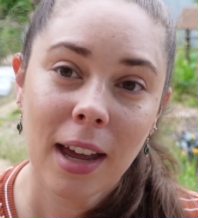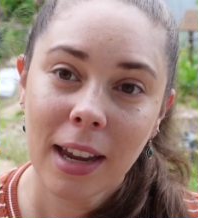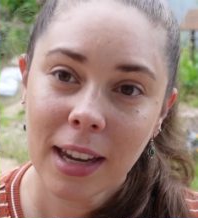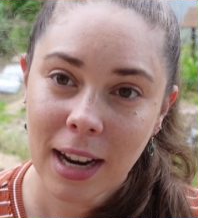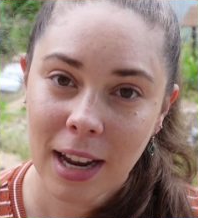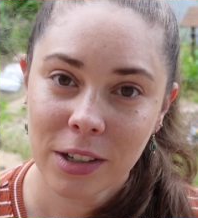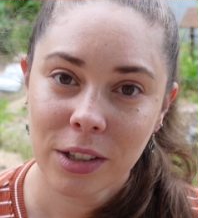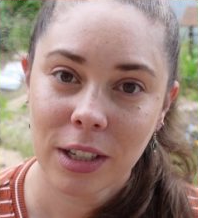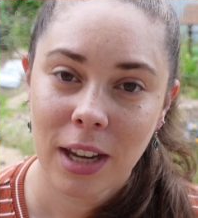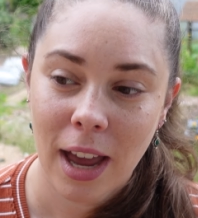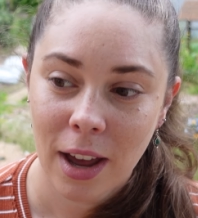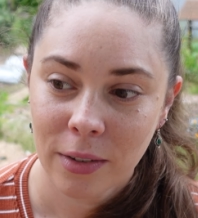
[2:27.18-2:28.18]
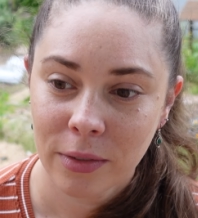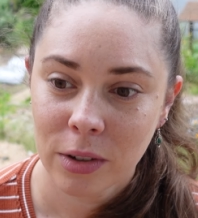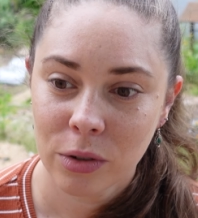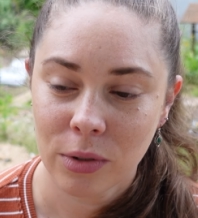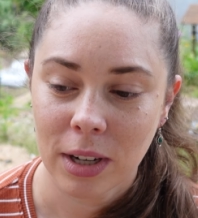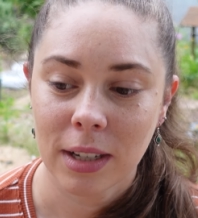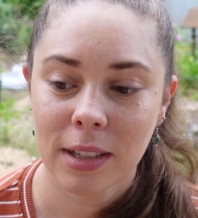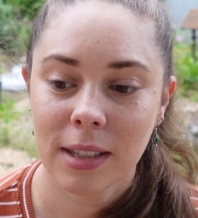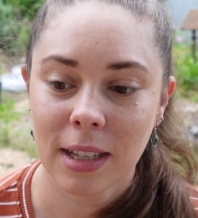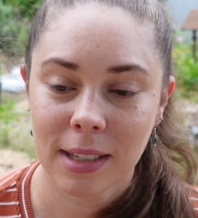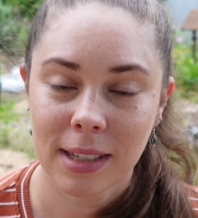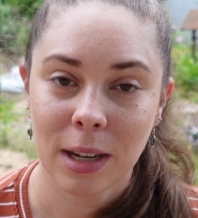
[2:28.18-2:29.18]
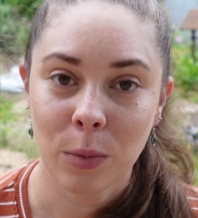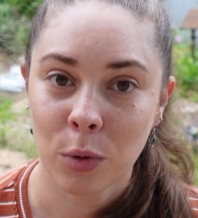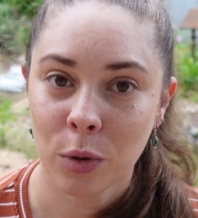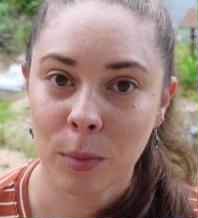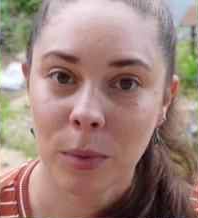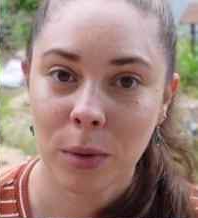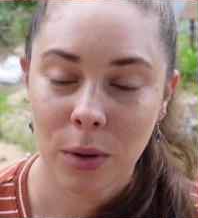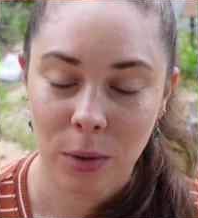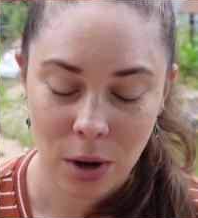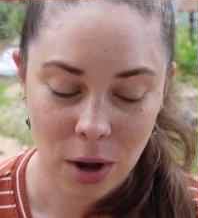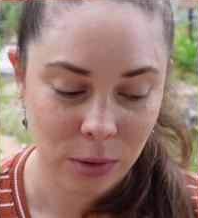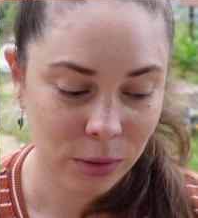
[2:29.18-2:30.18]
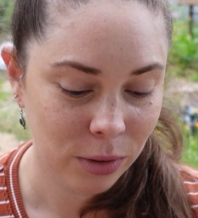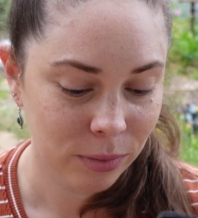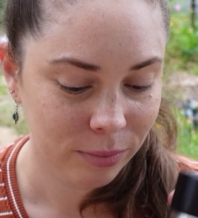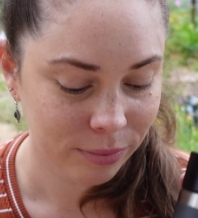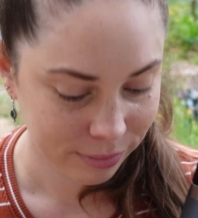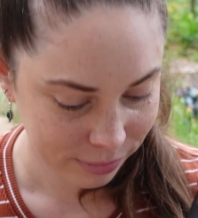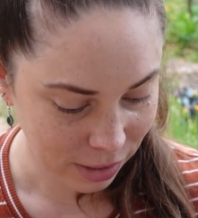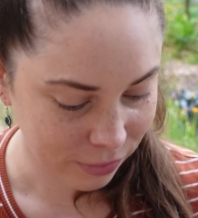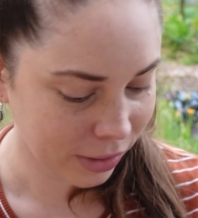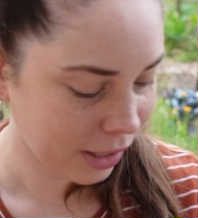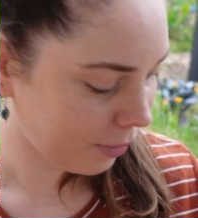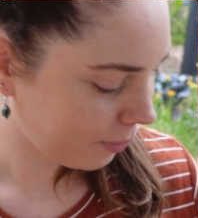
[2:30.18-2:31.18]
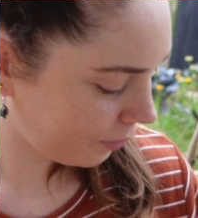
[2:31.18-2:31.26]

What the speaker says: can actually have drinks that stay warm or cold. Lovely.